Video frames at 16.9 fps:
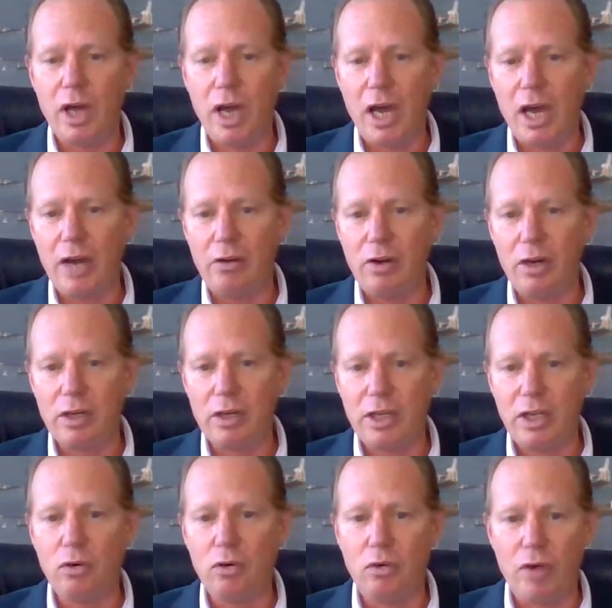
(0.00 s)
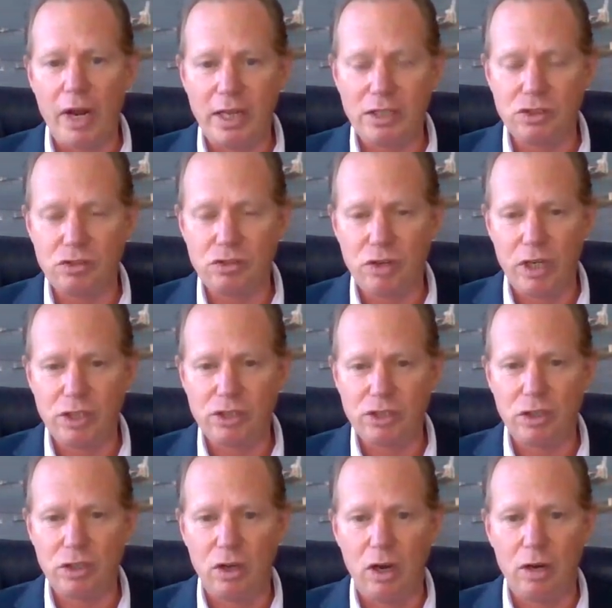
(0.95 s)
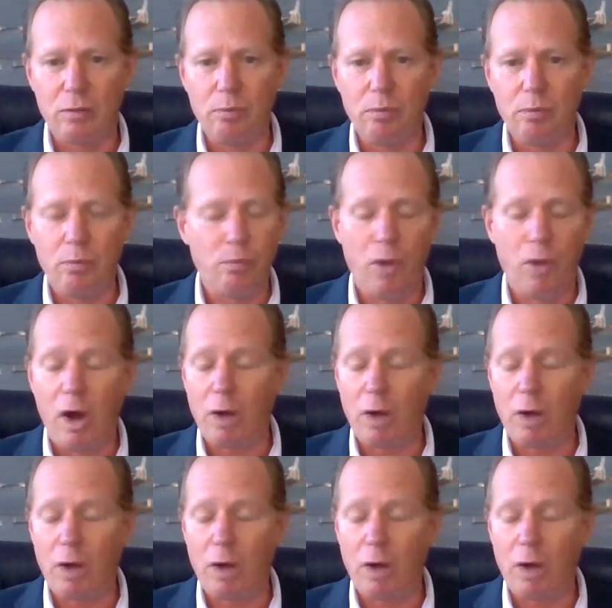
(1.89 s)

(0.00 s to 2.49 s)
a hierarchy or rank structure on,